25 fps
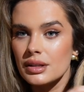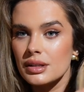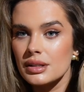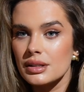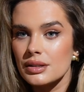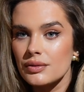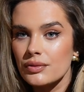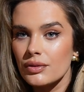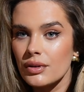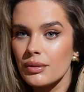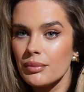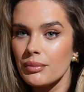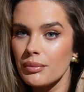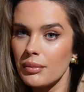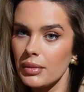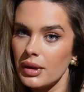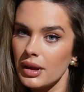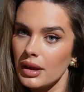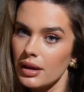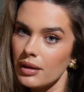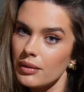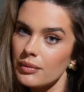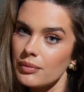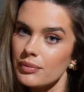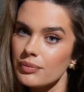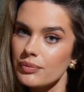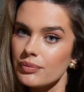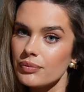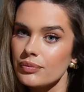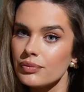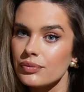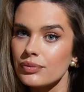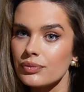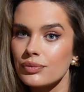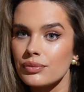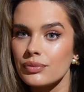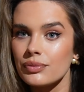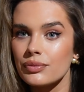This front bit.
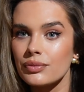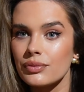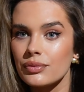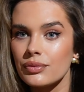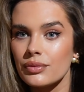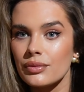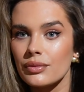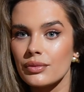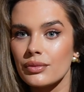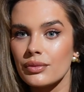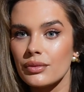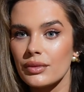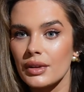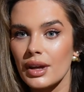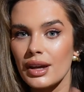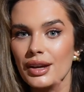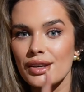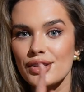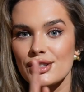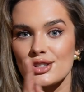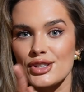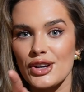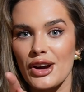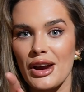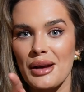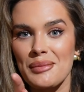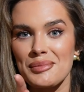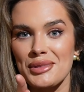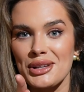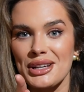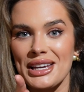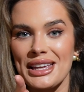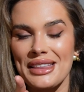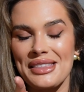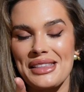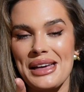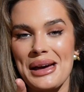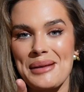Sorry, I'm
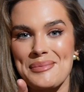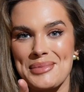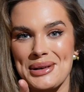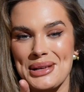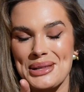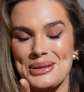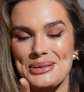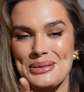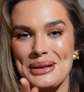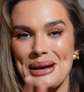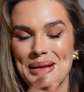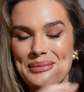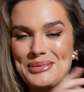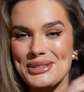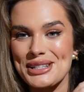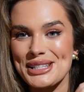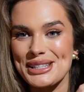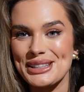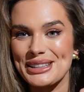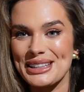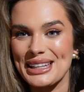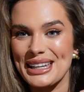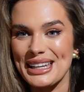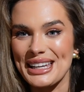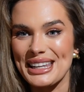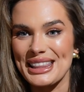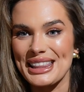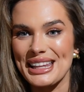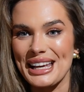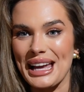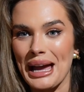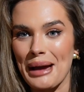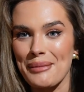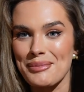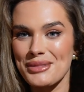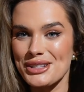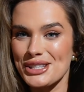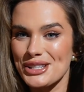looking there, by the way. I'm just looking in the
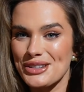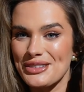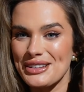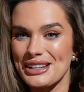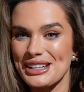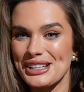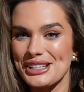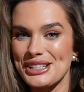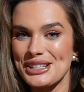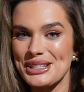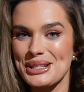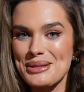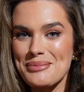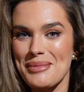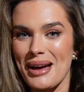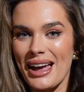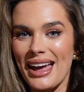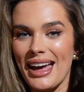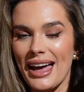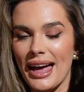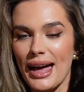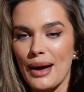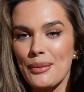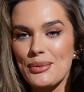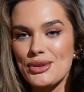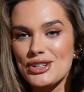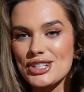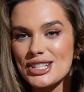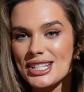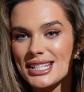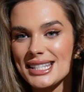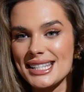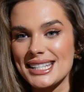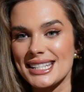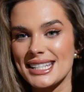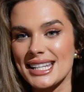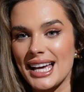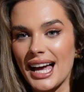camera screen to do my hair, which
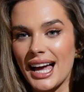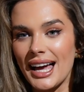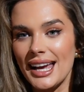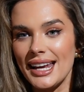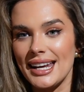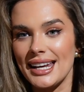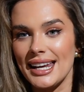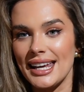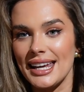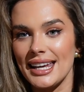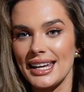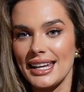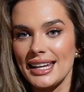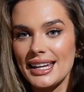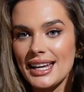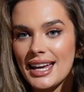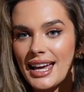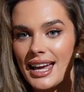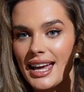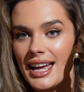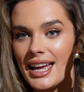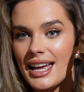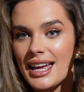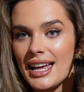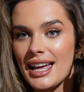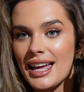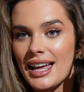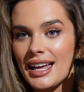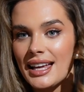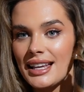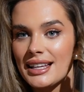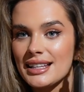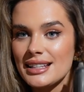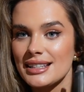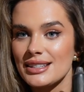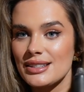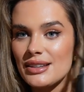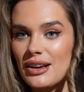is tiny,
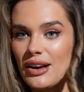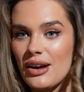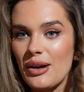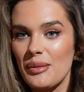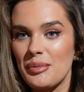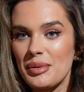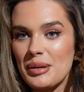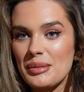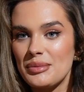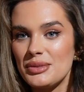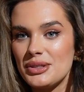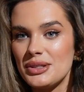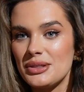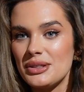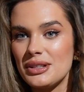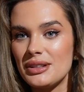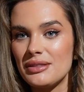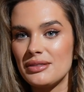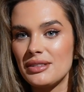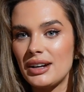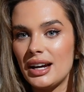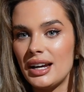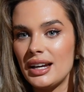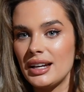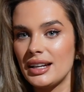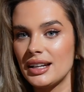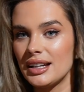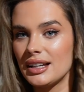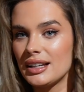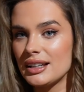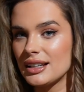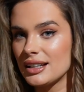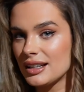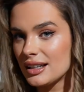so I hope I'm doing it right.